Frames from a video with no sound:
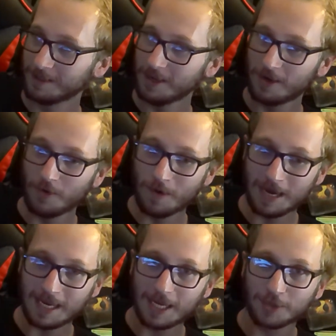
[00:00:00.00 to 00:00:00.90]

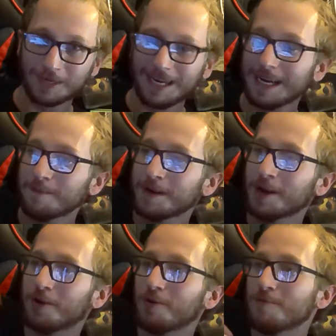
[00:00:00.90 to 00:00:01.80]
I wanna dream
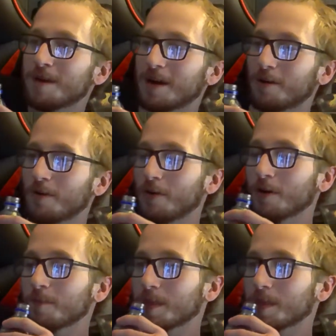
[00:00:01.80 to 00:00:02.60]
no more.